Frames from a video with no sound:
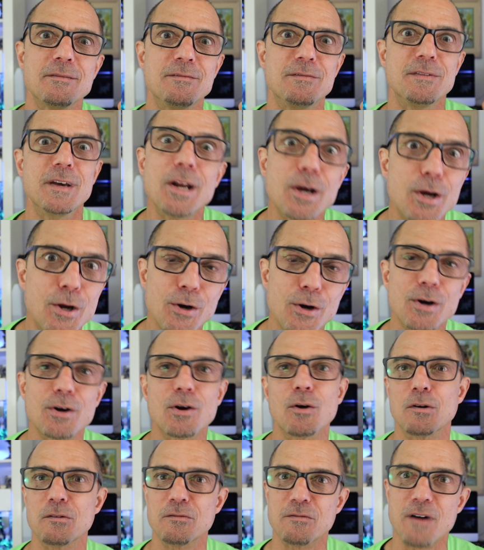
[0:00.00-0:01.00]
vinegar
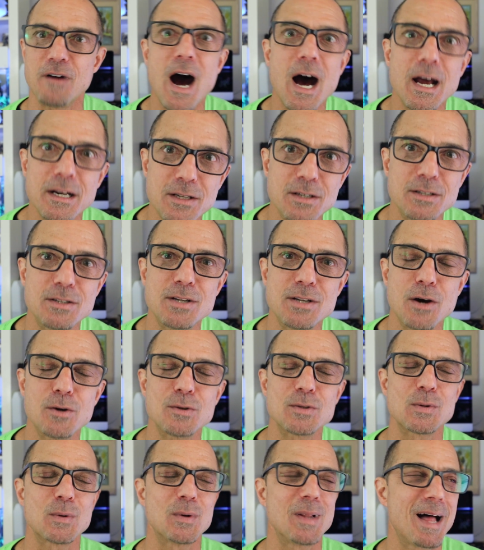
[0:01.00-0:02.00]
or vodka
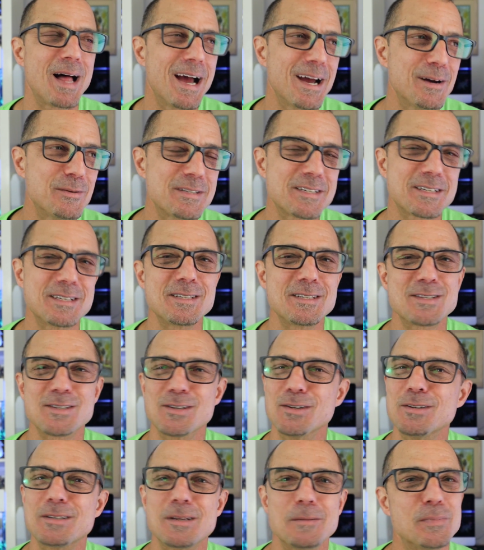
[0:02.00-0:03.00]
dose? Well, I was
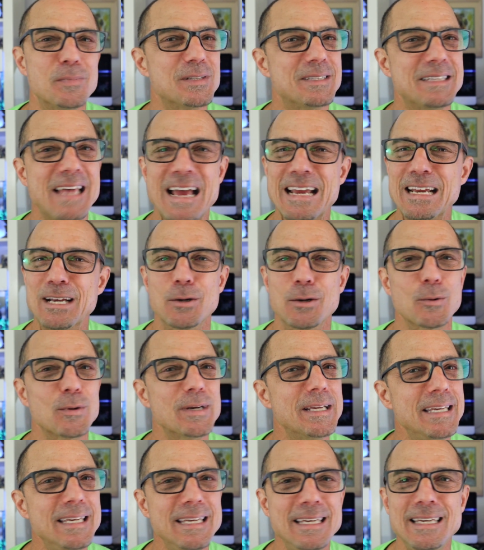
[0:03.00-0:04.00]
concerned to put that
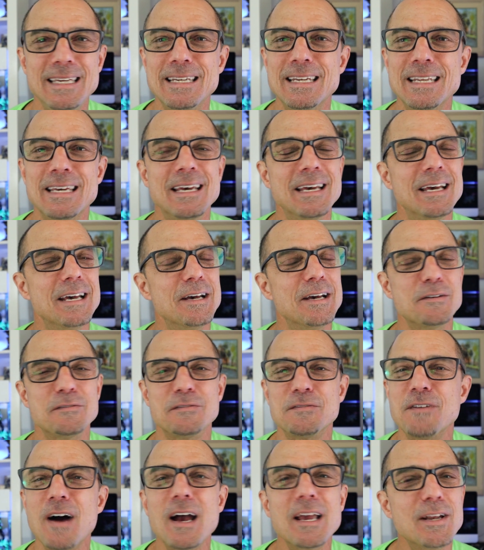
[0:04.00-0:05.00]
green
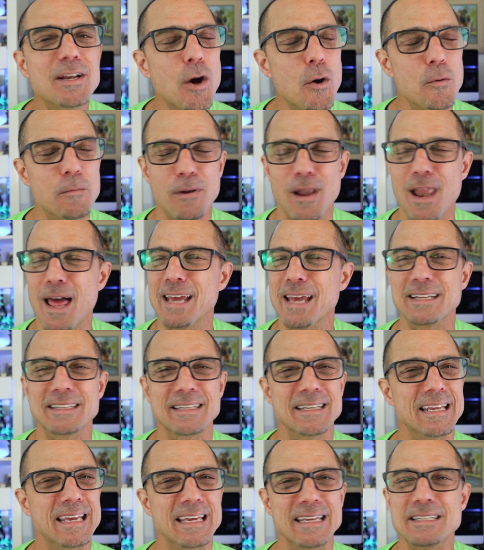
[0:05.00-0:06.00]

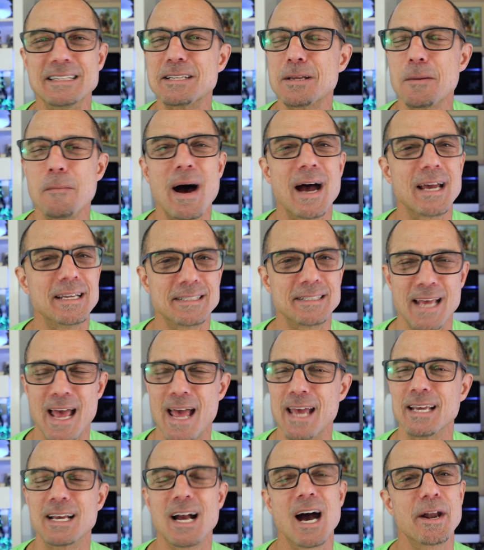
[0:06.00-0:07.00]
phytoplankton into my
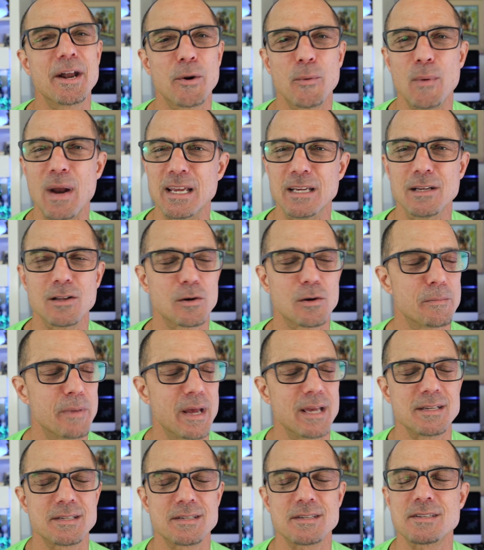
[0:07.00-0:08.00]
tank on a regular
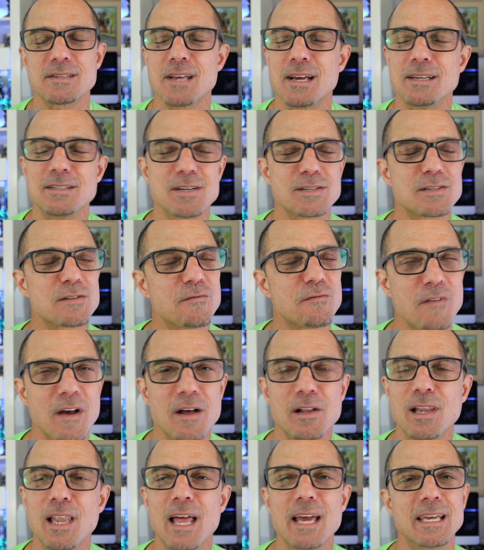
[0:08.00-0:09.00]
basis. I just
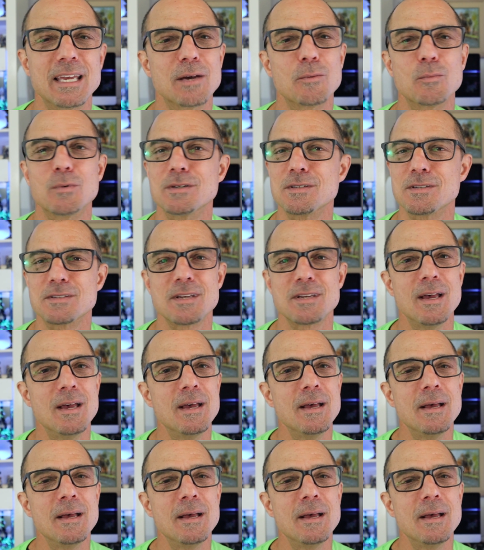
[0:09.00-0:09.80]
felt like it was